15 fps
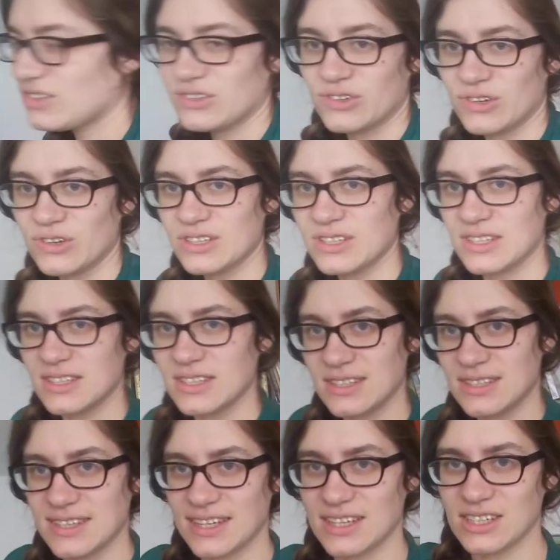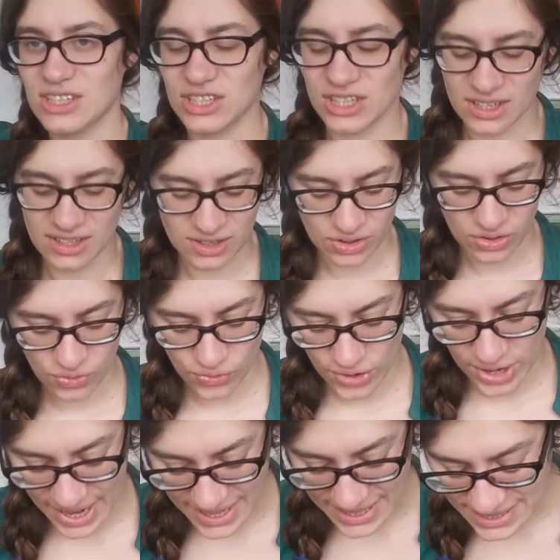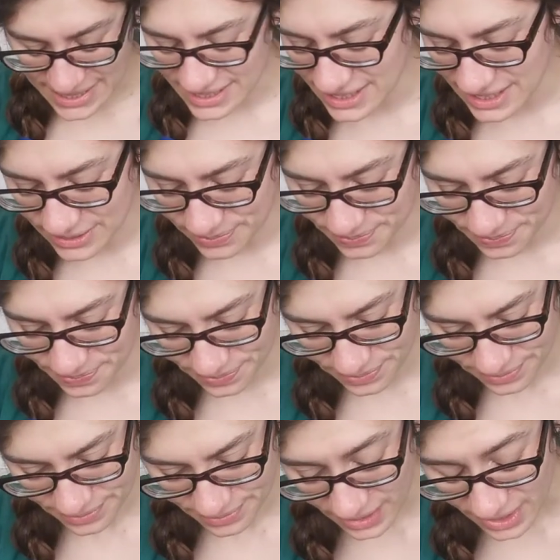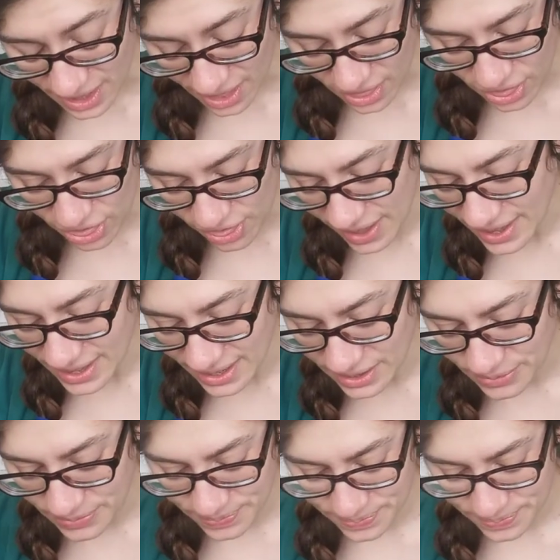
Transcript: cross stitch related thing,